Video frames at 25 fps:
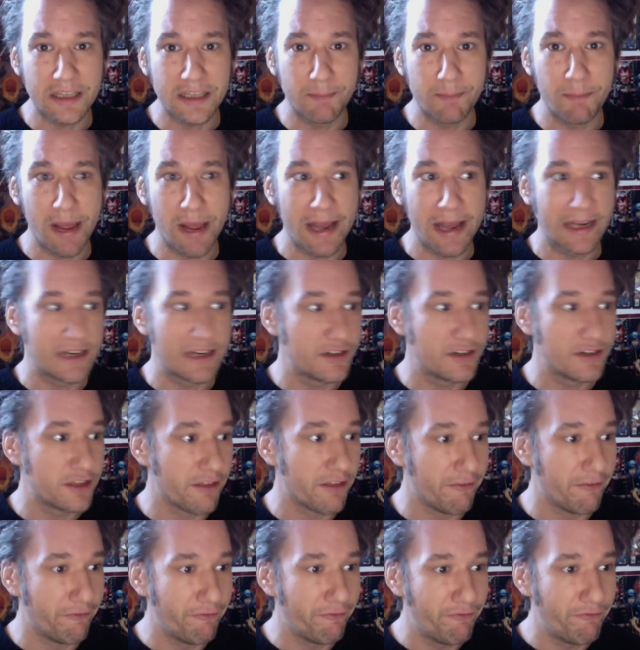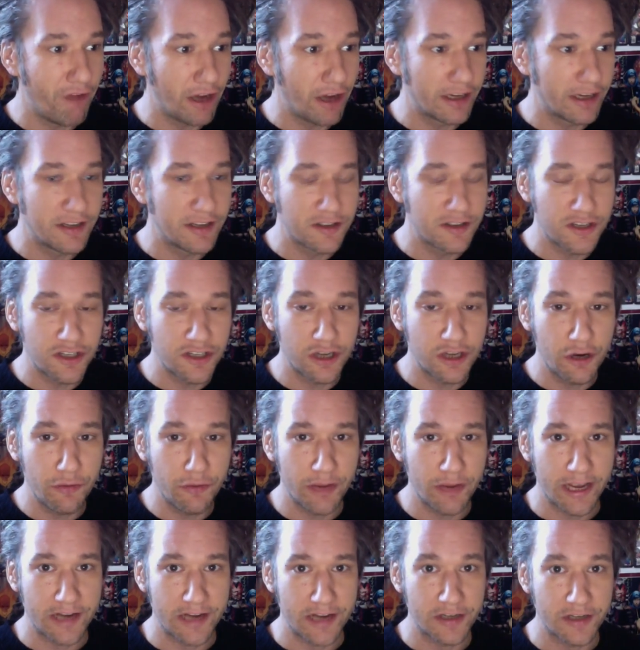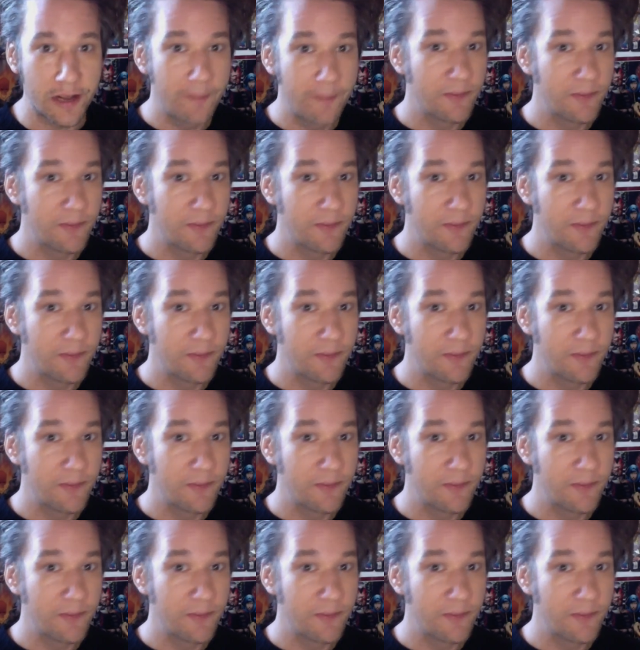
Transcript: back into the fucking Stone Age.